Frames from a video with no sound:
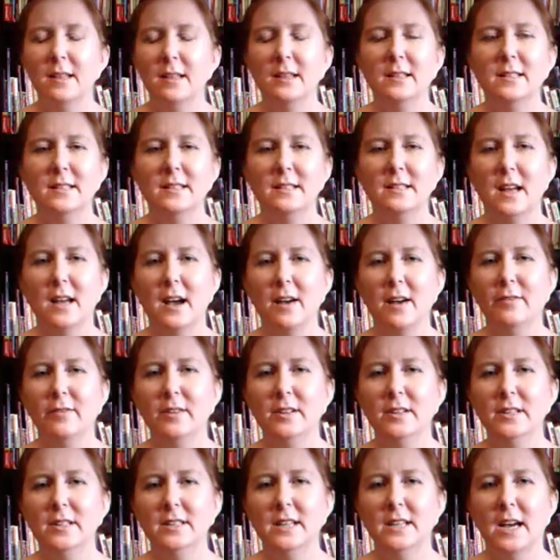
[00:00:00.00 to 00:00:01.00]
This
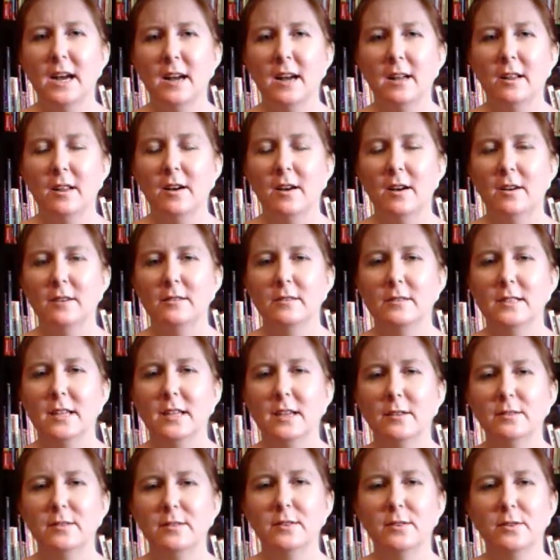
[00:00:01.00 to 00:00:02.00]
novel and dialogue
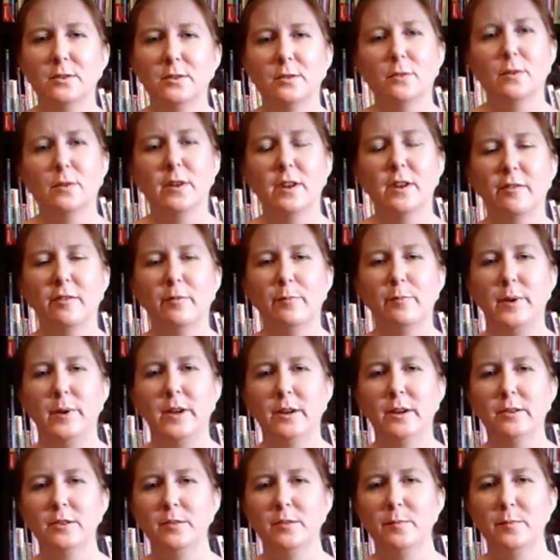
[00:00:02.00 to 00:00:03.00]
tells the story of
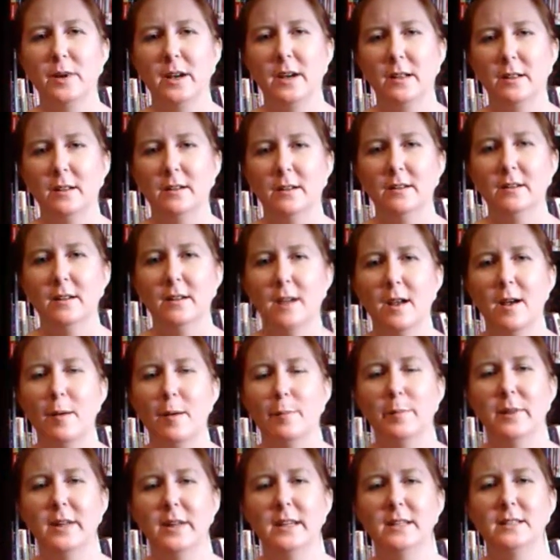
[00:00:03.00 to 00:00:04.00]
Pierce Butler, a
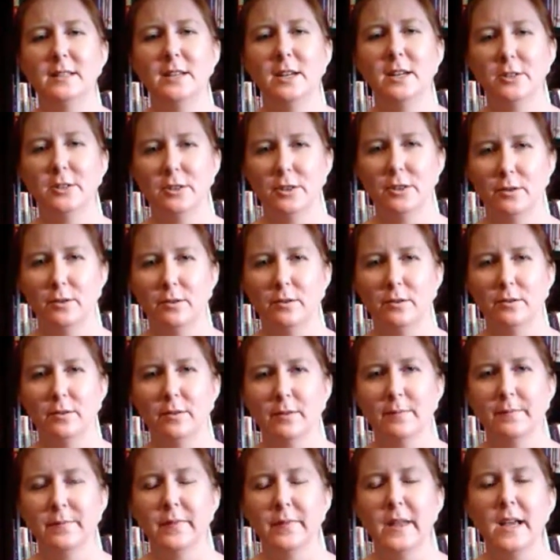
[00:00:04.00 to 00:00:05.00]
plantation owner,
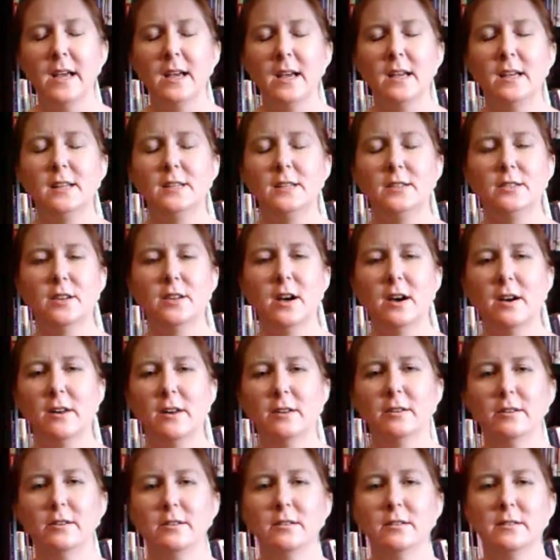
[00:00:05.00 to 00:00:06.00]
his
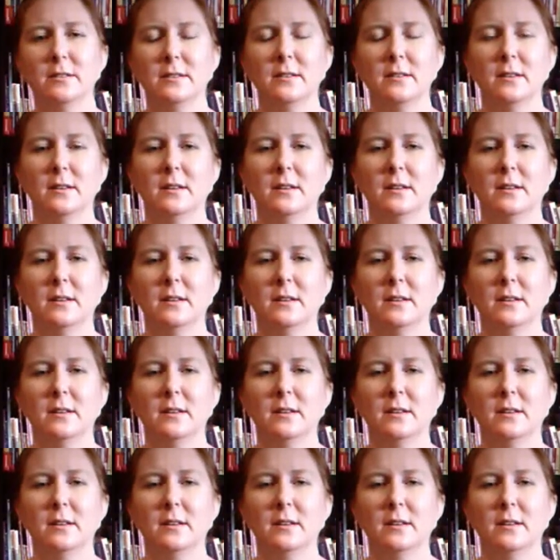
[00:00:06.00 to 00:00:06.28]
daughters,